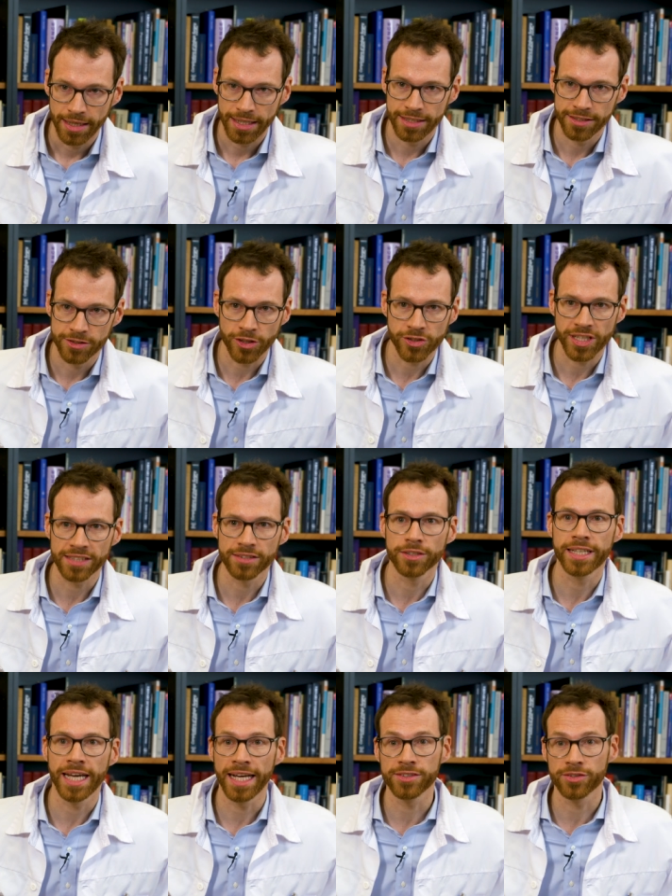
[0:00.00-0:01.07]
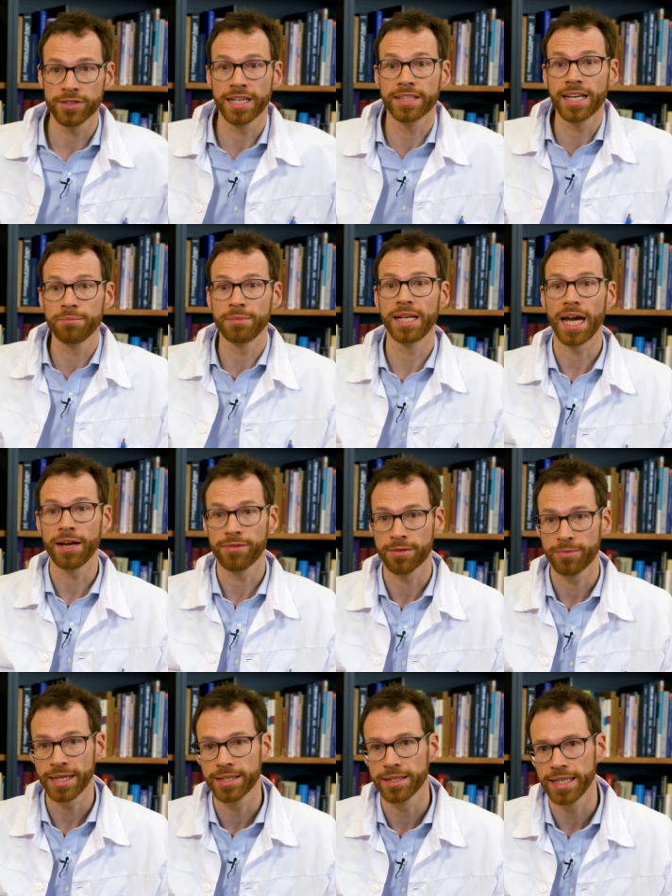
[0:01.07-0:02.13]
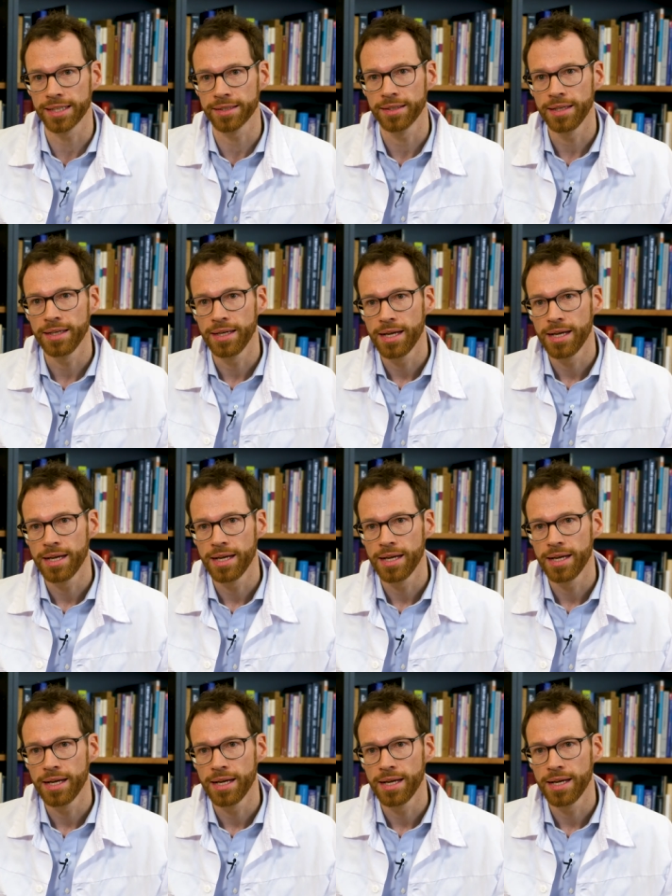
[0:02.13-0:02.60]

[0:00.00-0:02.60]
It is not just a cancer that can be life-threatening,